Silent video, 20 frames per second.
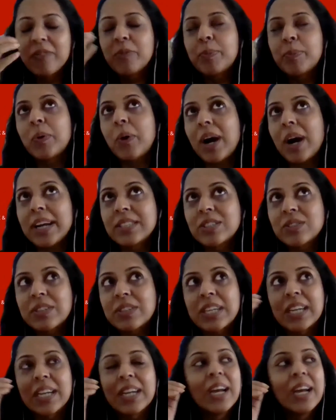High
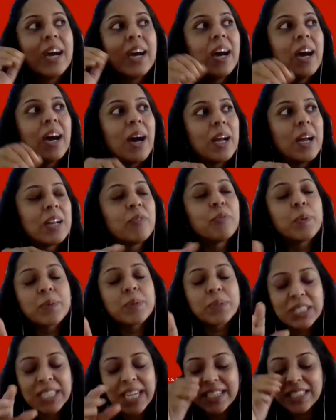Street, Liverpool
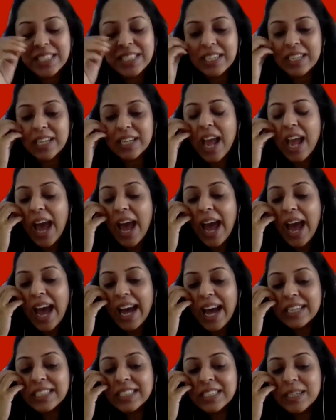Station.
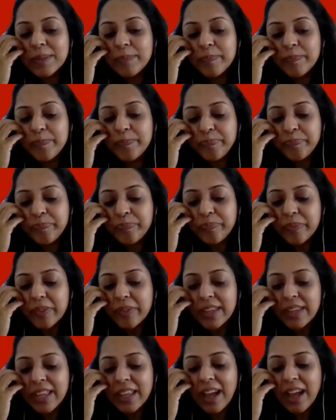And
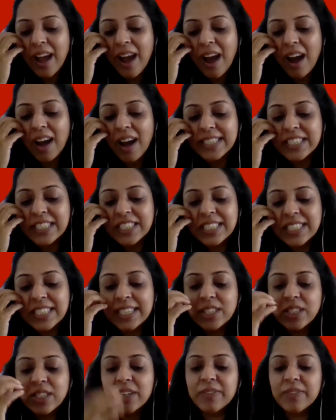I just said,
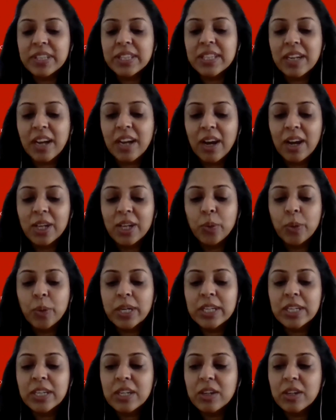Vandana, you are
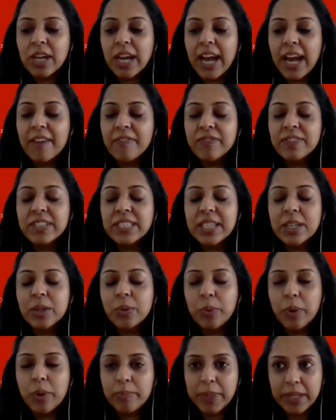going to look at every single
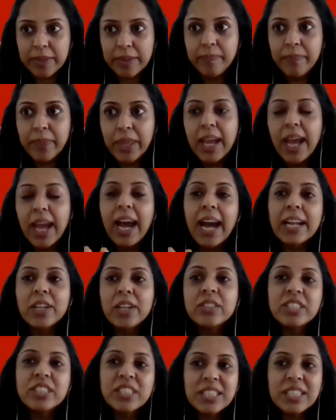woman and you're
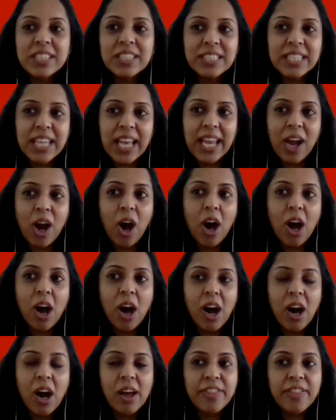just going to say,
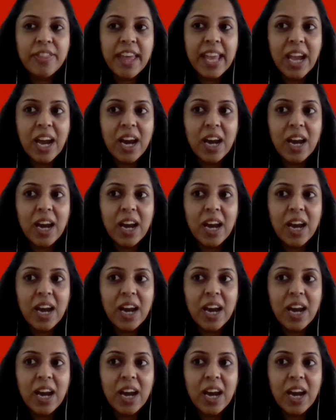are they,